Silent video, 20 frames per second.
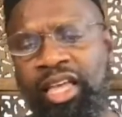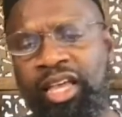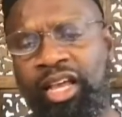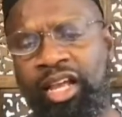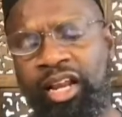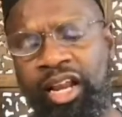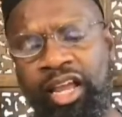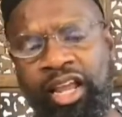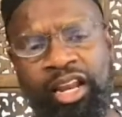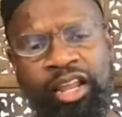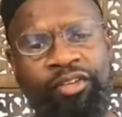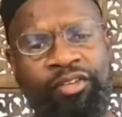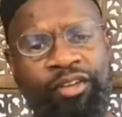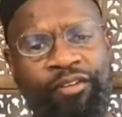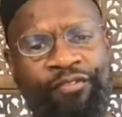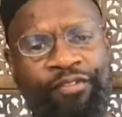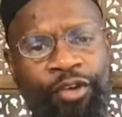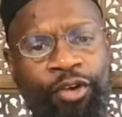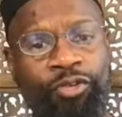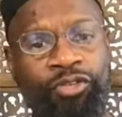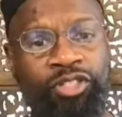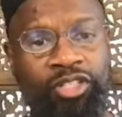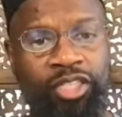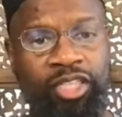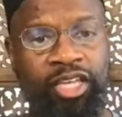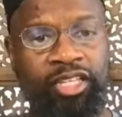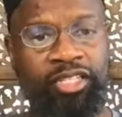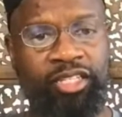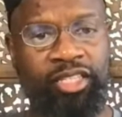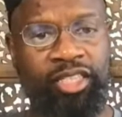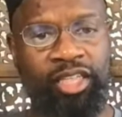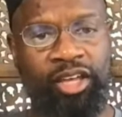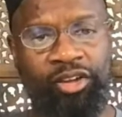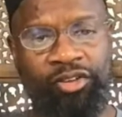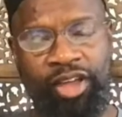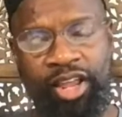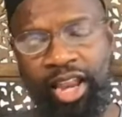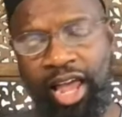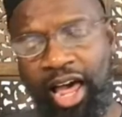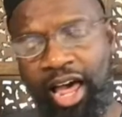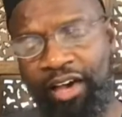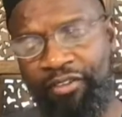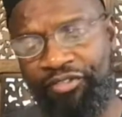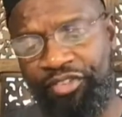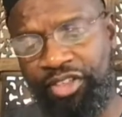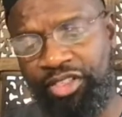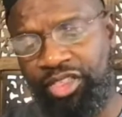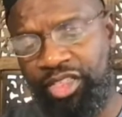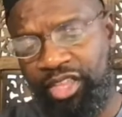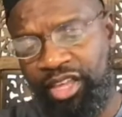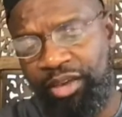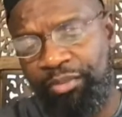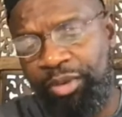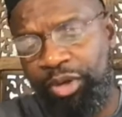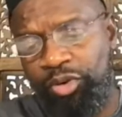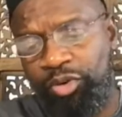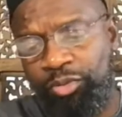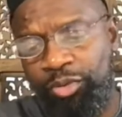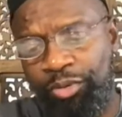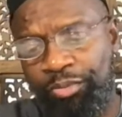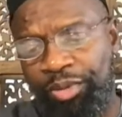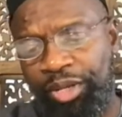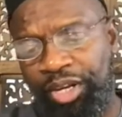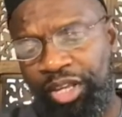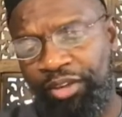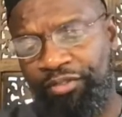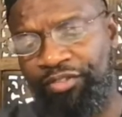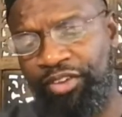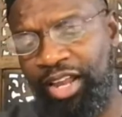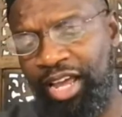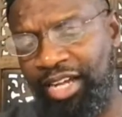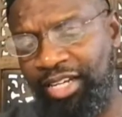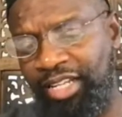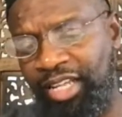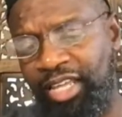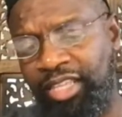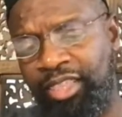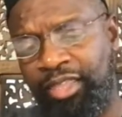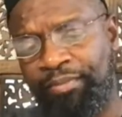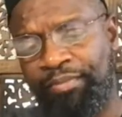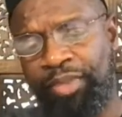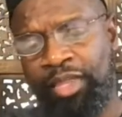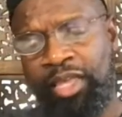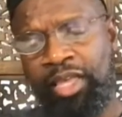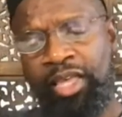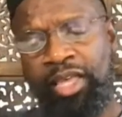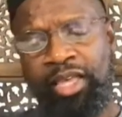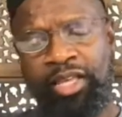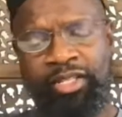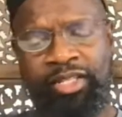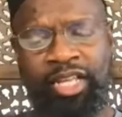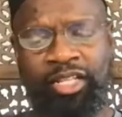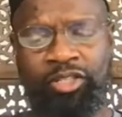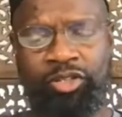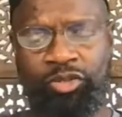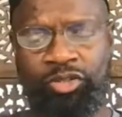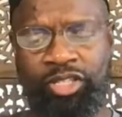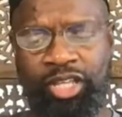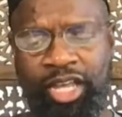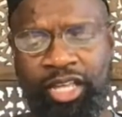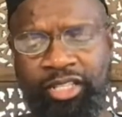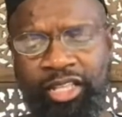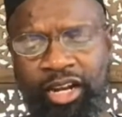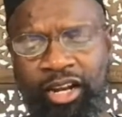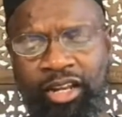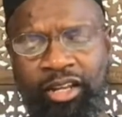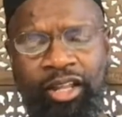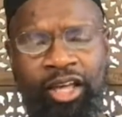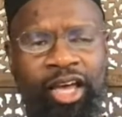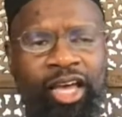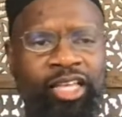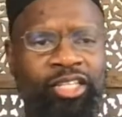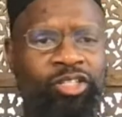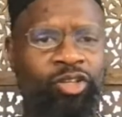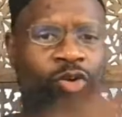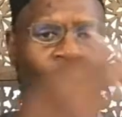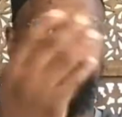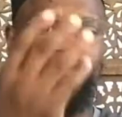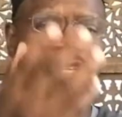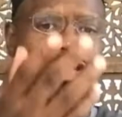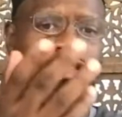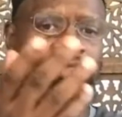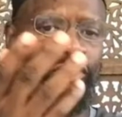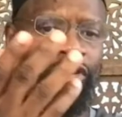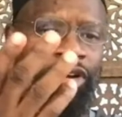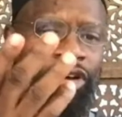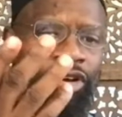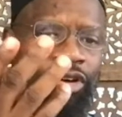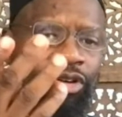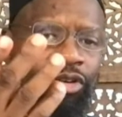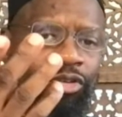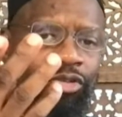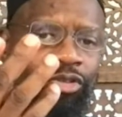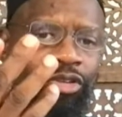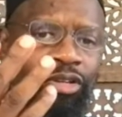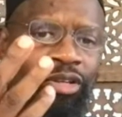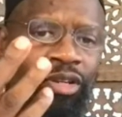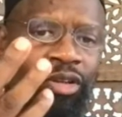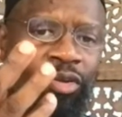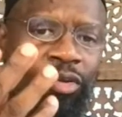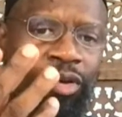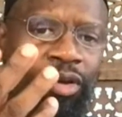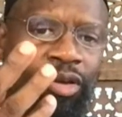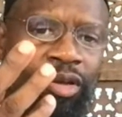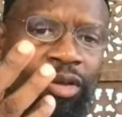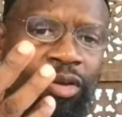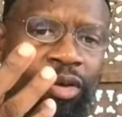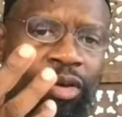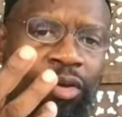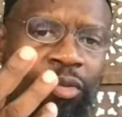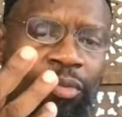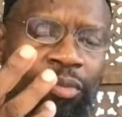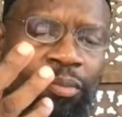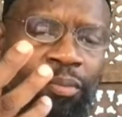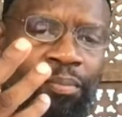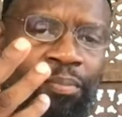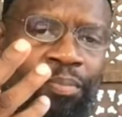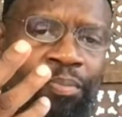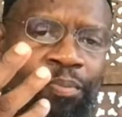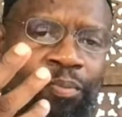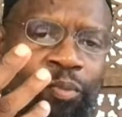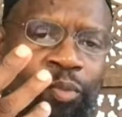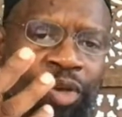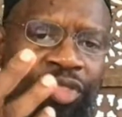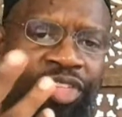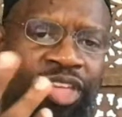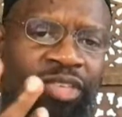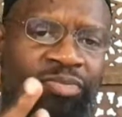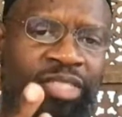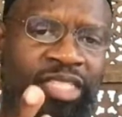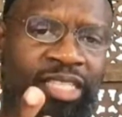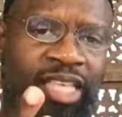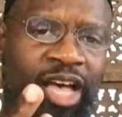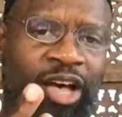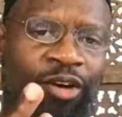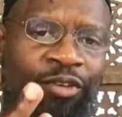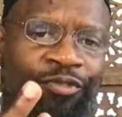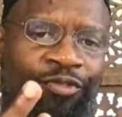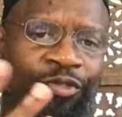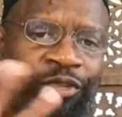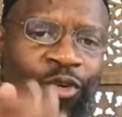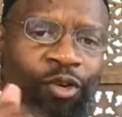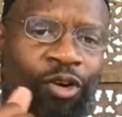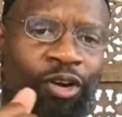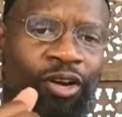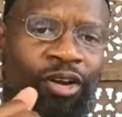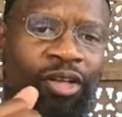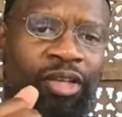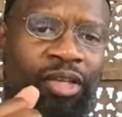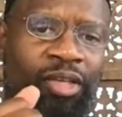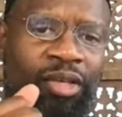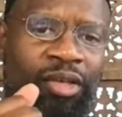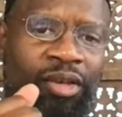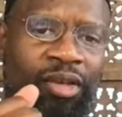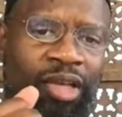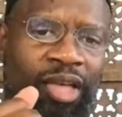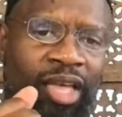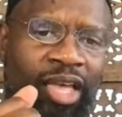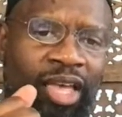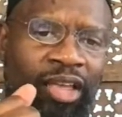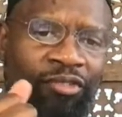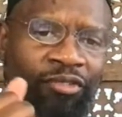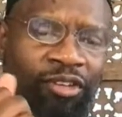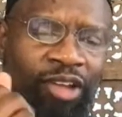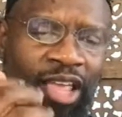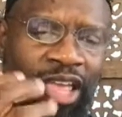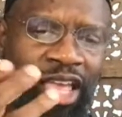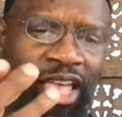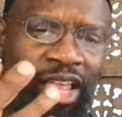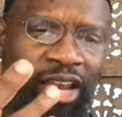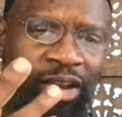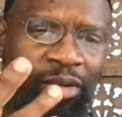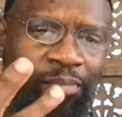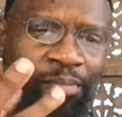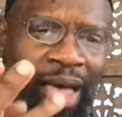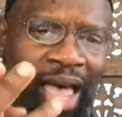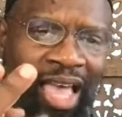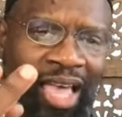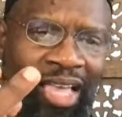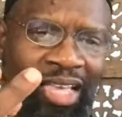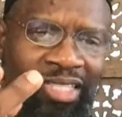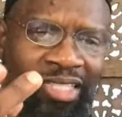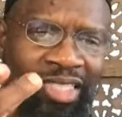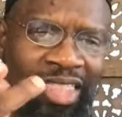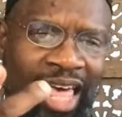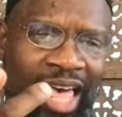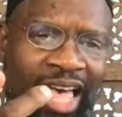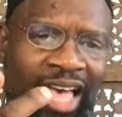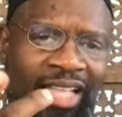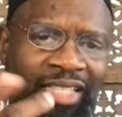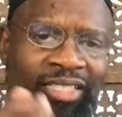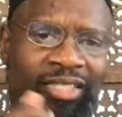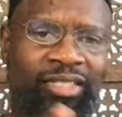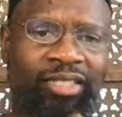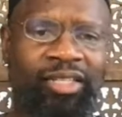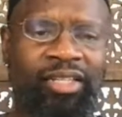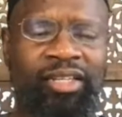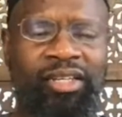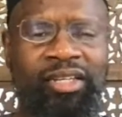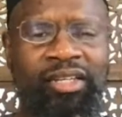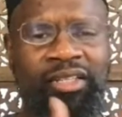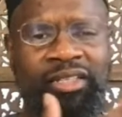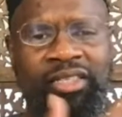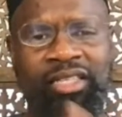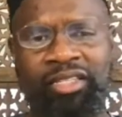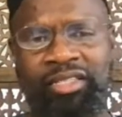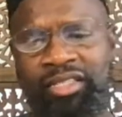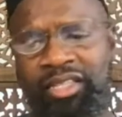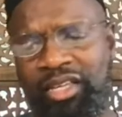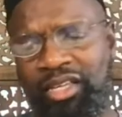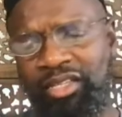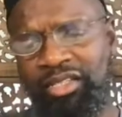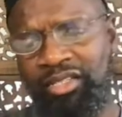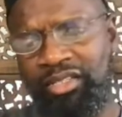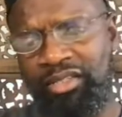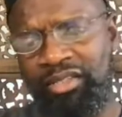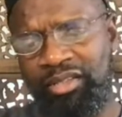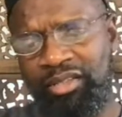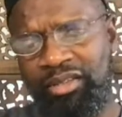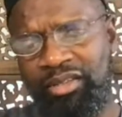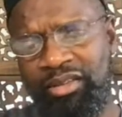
clearly refutes this, the great Hafiz, Amir al-Mu'mineen fil Hadith, that to say that Allah is on the throne with himself or in by his that, this is